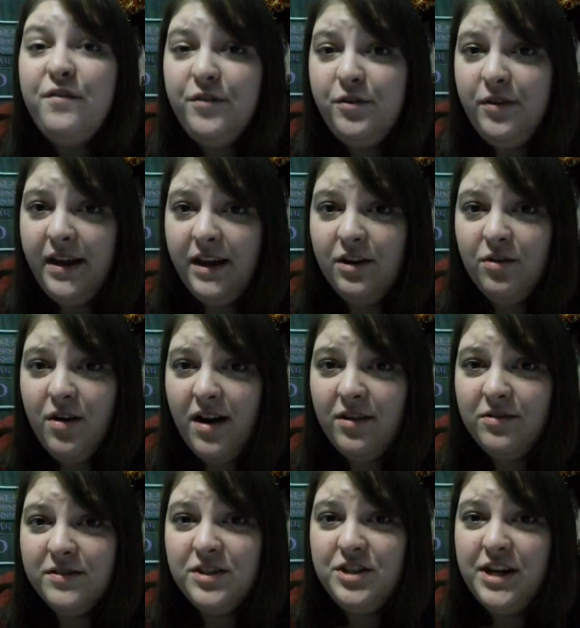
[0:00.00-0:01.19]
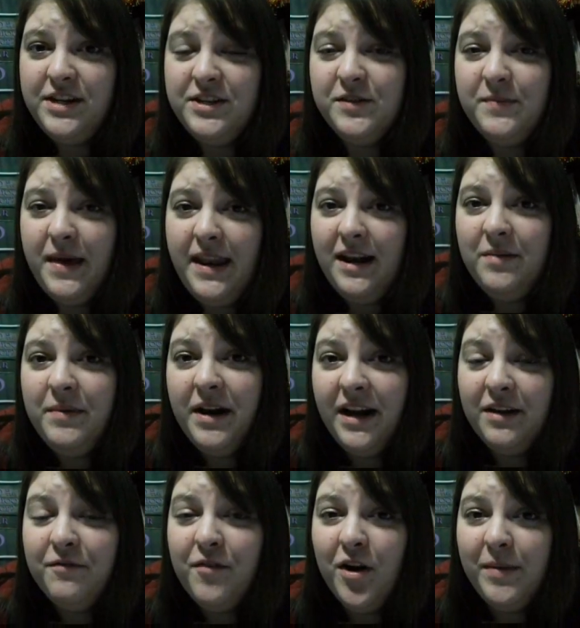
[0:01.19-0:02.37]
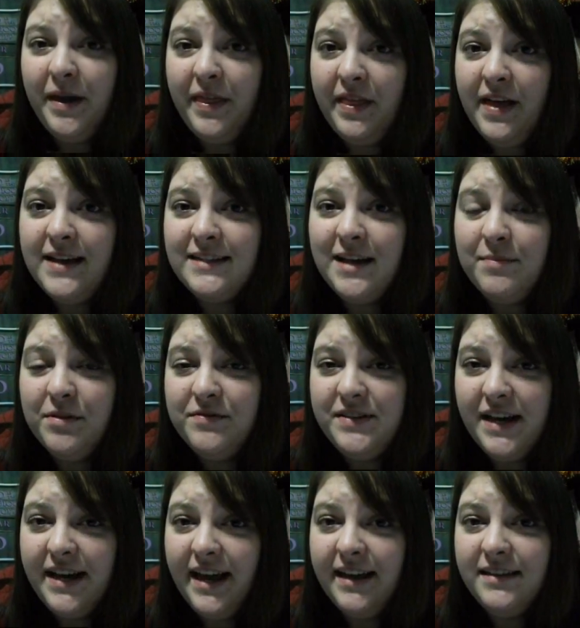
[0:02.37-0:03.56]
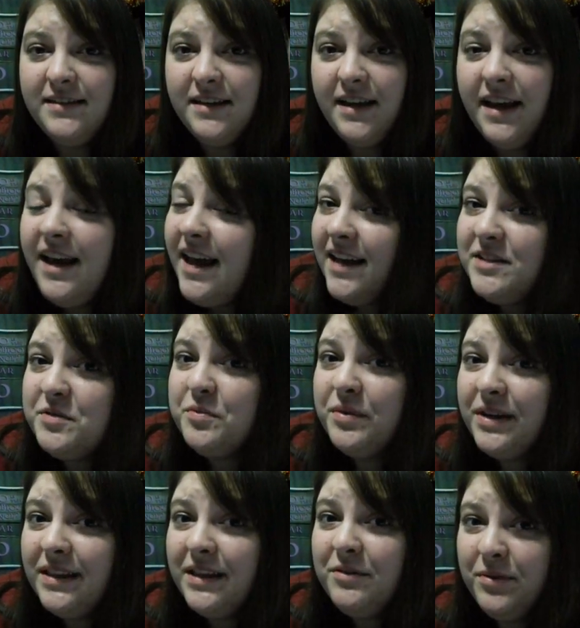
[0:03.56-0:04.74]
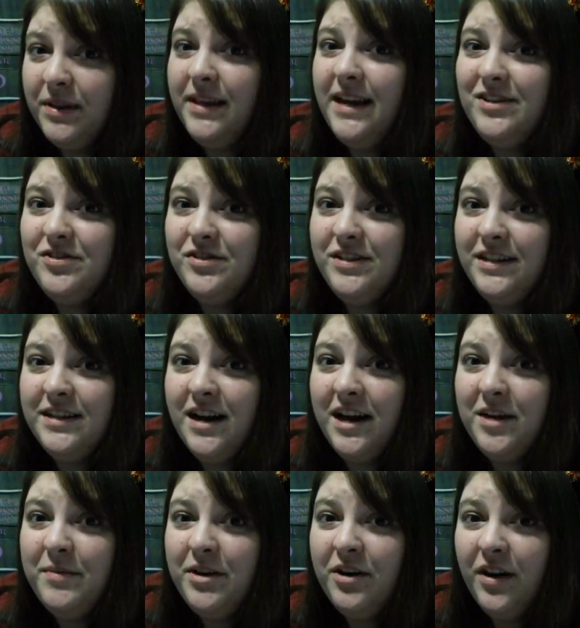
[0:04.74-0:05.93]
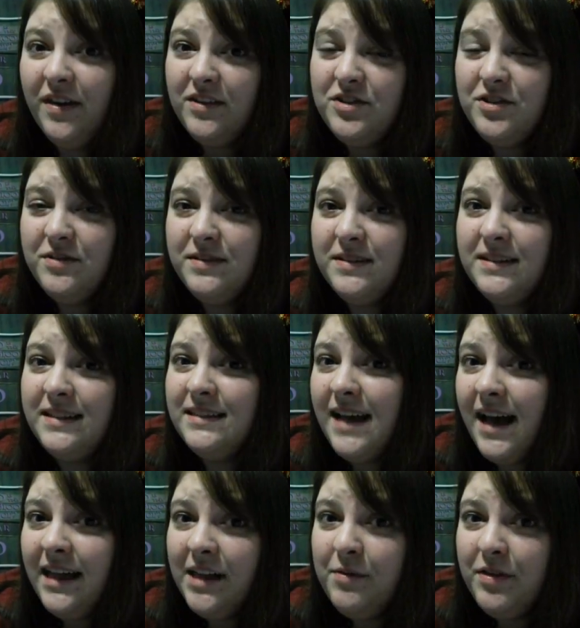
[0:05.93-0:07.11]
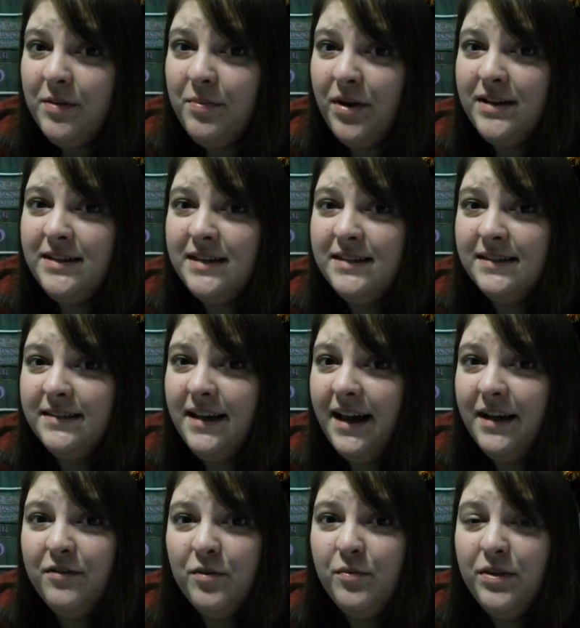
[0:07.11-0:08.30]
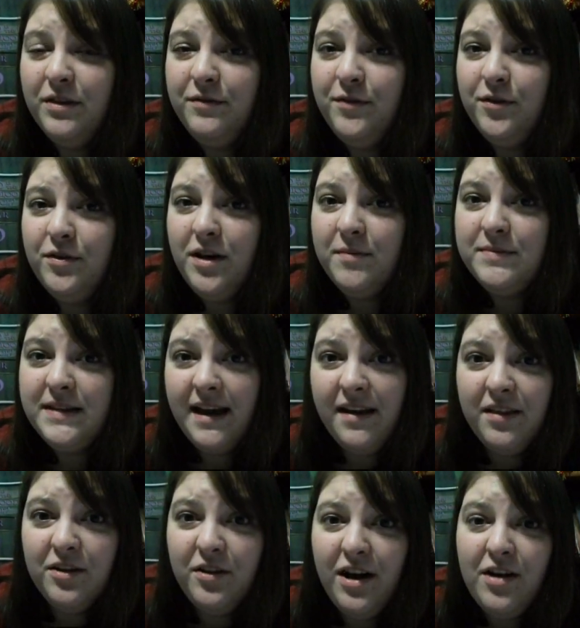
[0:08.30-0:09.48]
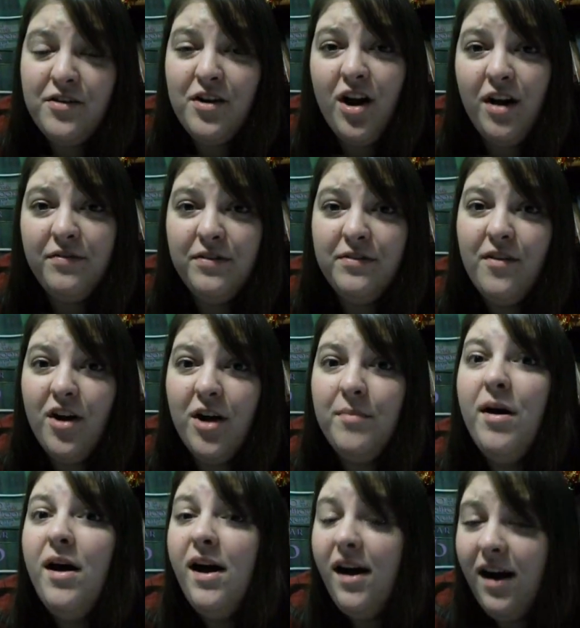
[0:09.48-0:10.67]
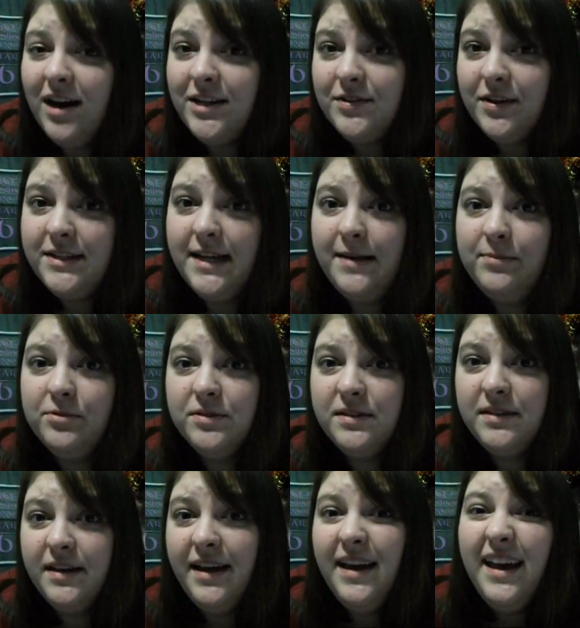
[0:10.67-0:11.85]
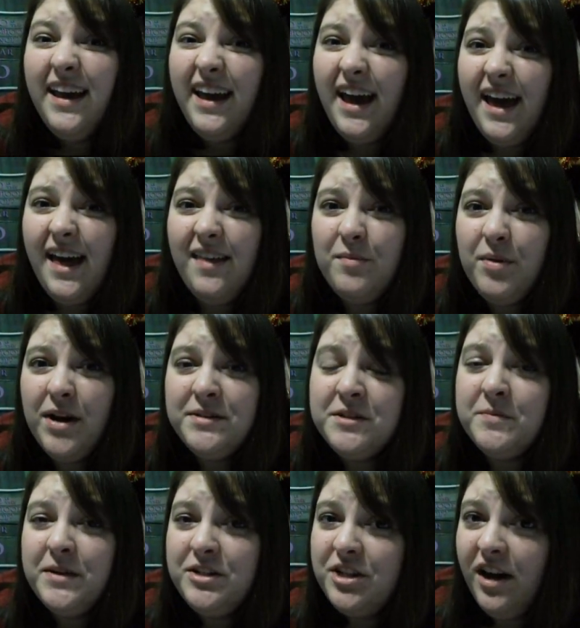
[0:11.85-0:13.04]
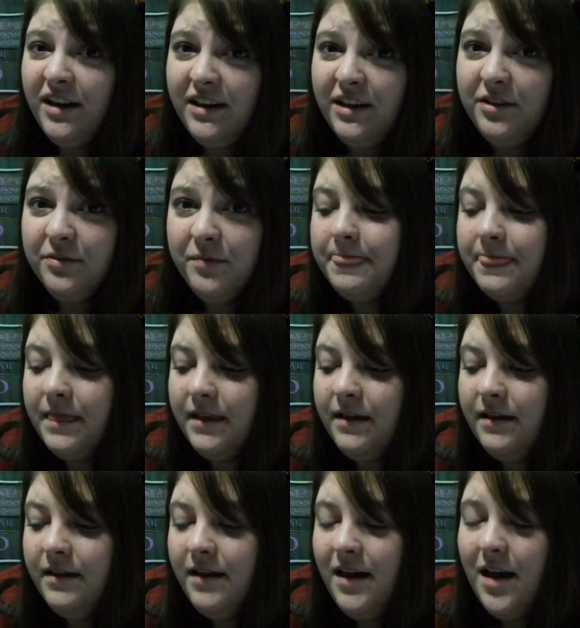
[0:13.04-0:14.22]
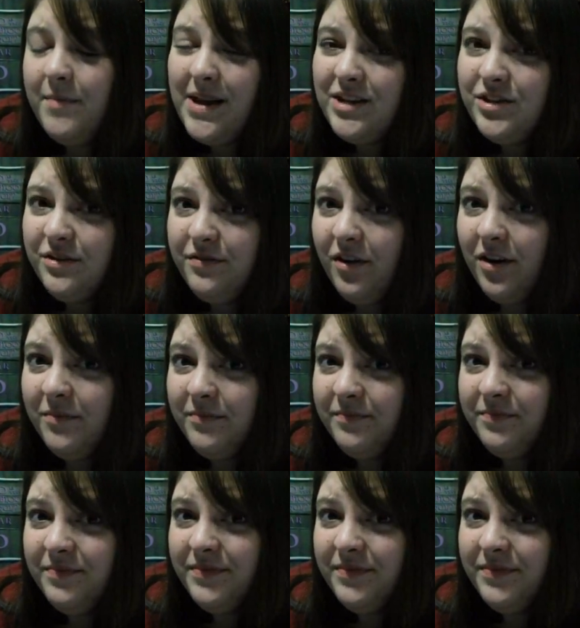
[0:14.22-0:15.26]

Food Inc. chronicles the changes made in American farming in the last couple of decades. It's a really, really interesting documentary that shows us exactly what the process is like from when the food comes out of the ground or off the farm onto our tables. And the process may shock you. Imagine a farm.